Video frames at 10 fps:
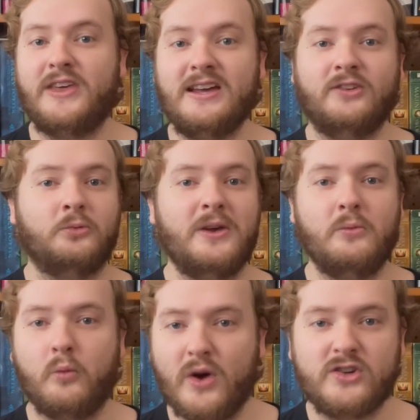things we
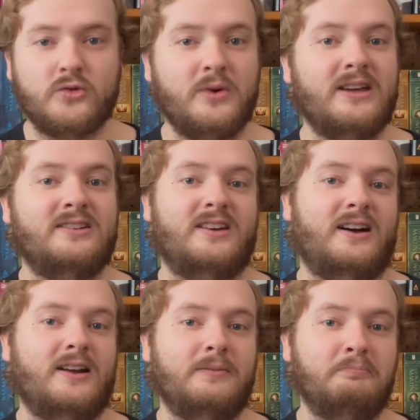wish we had
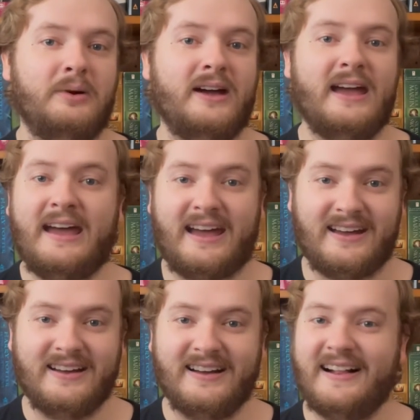done, but hey,